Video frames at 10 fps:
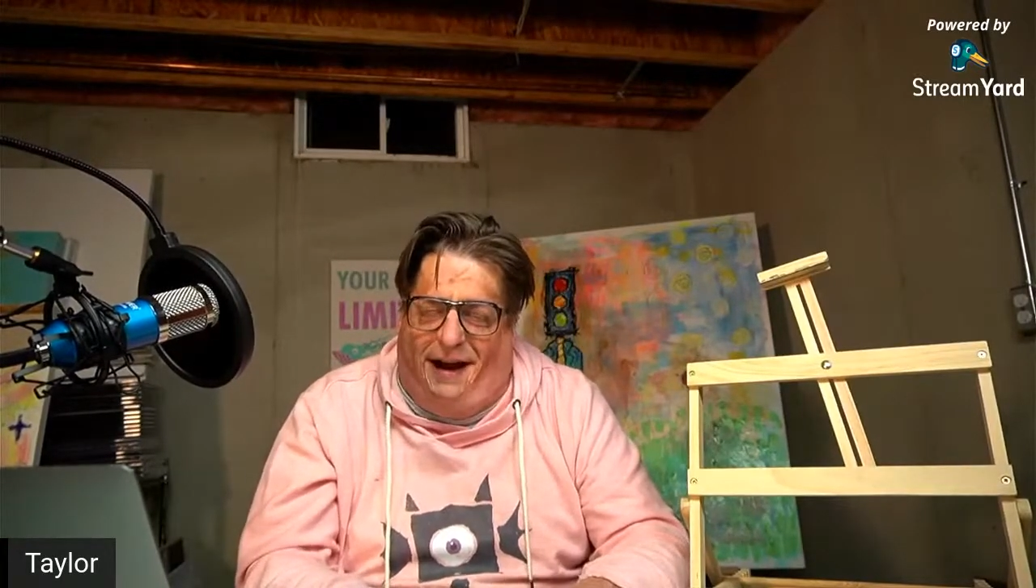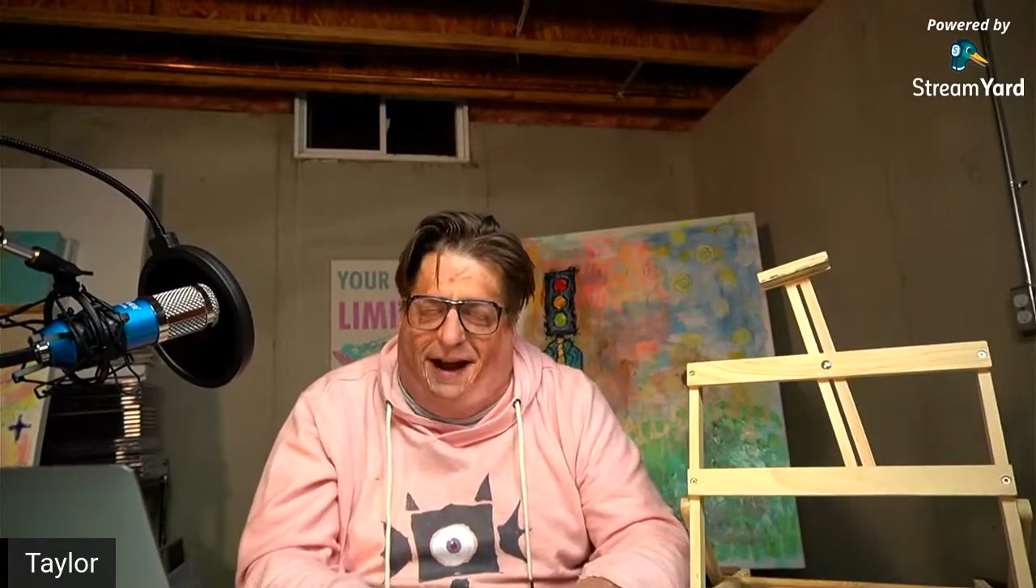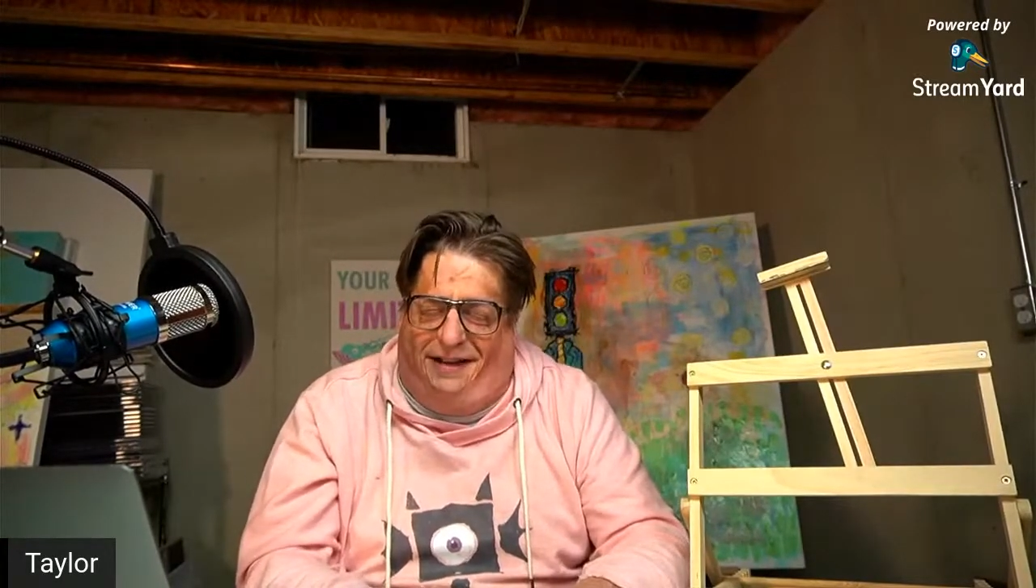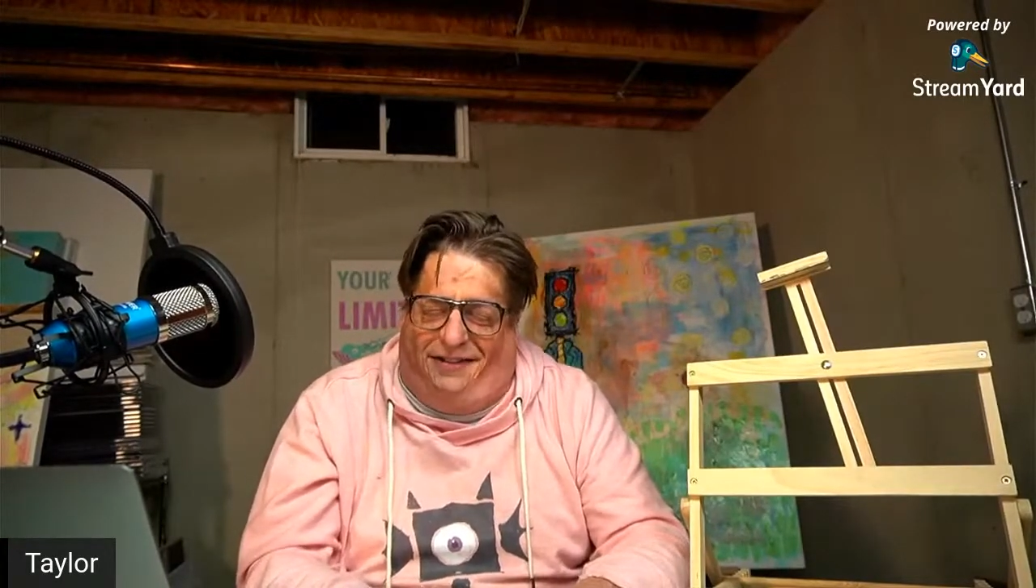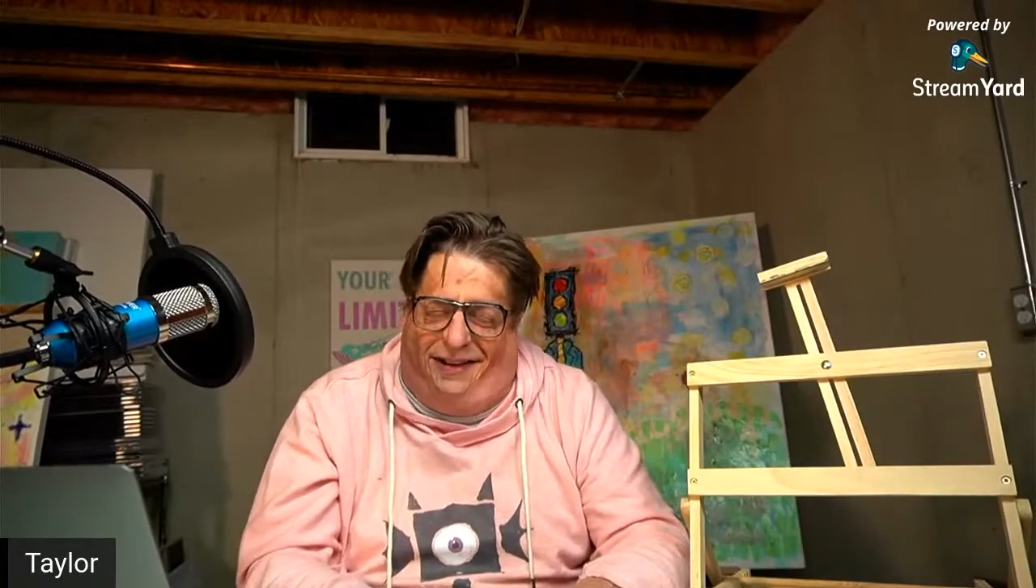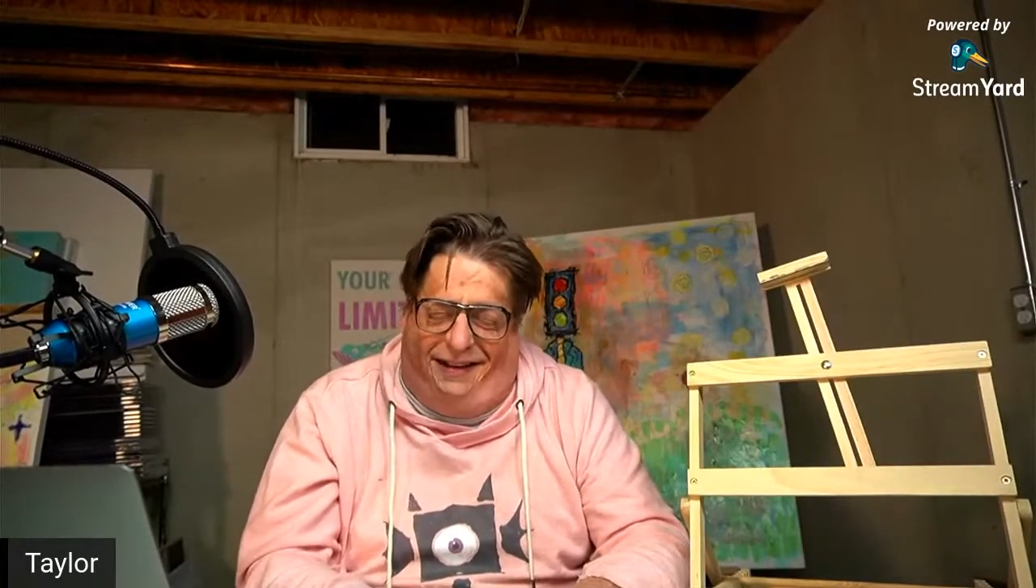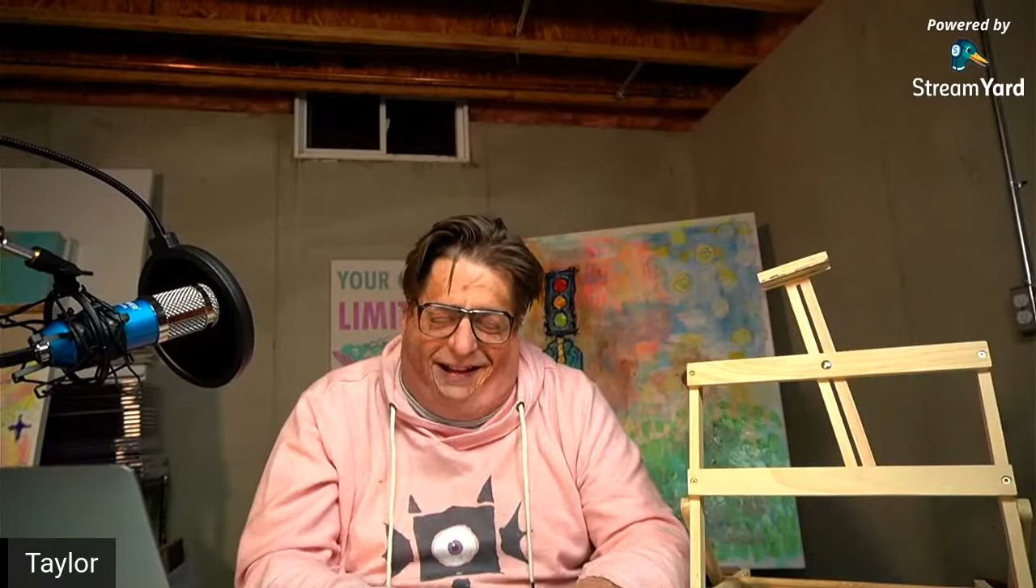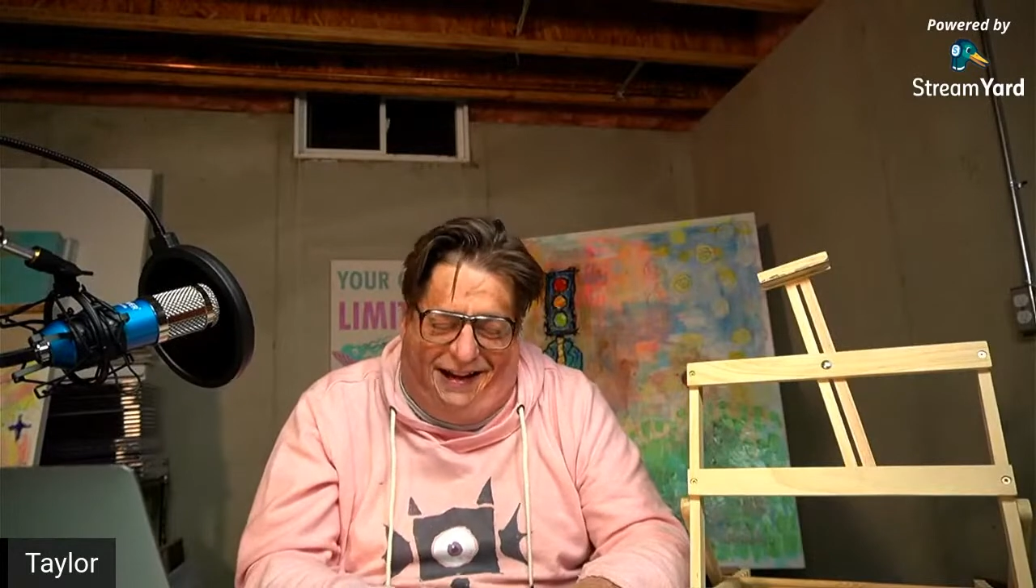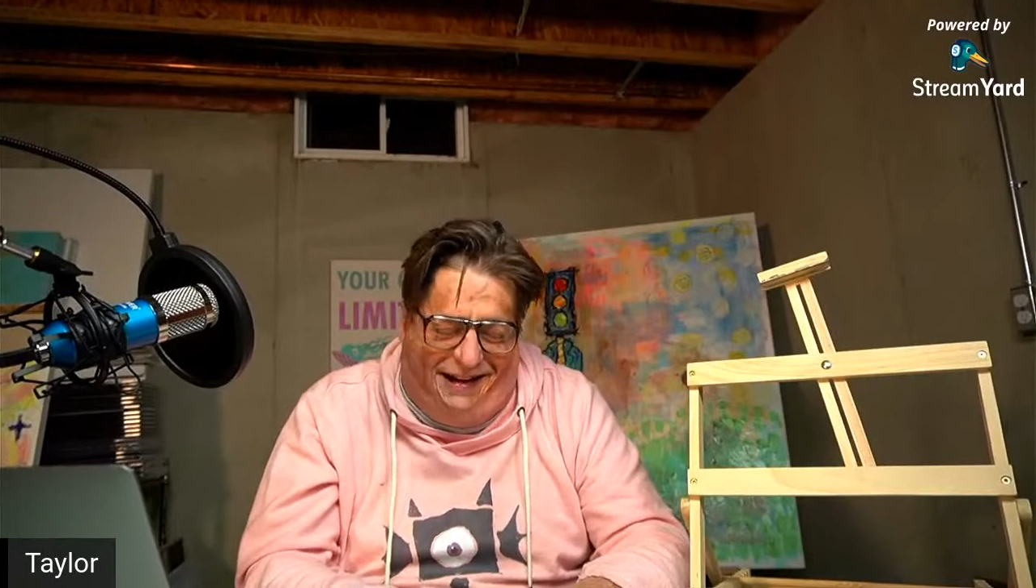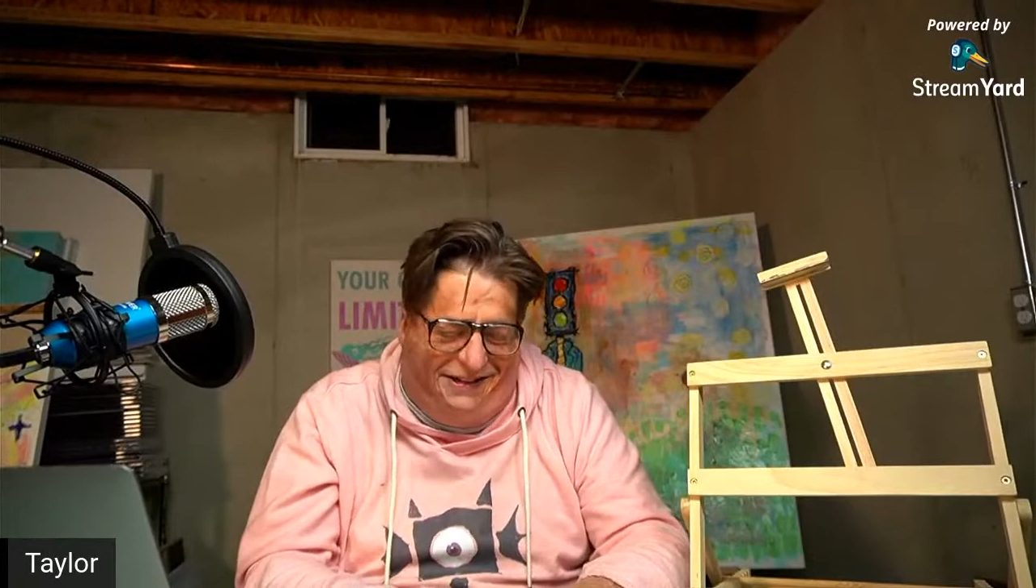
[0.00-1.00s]
ass
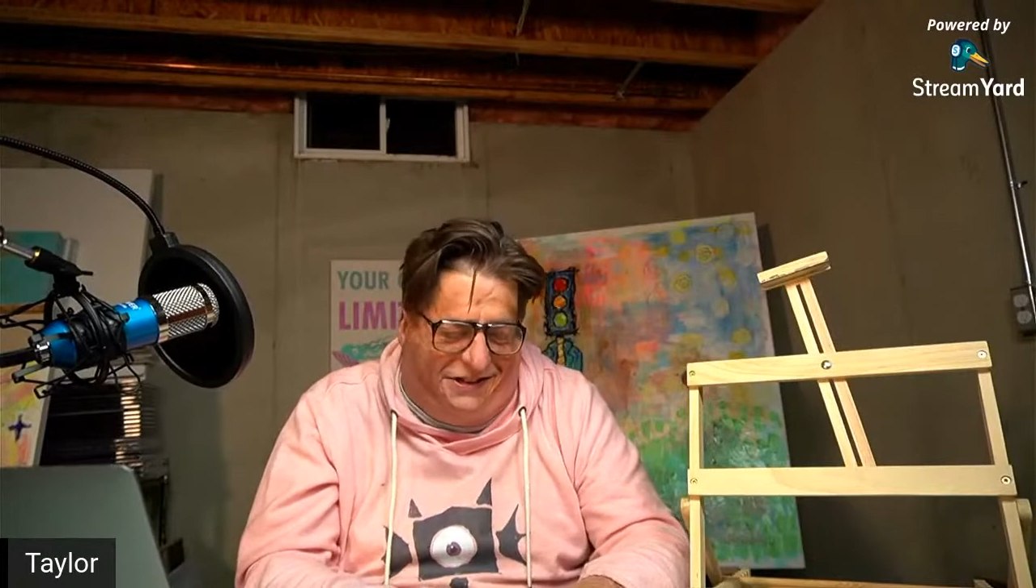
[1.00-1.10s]
lately,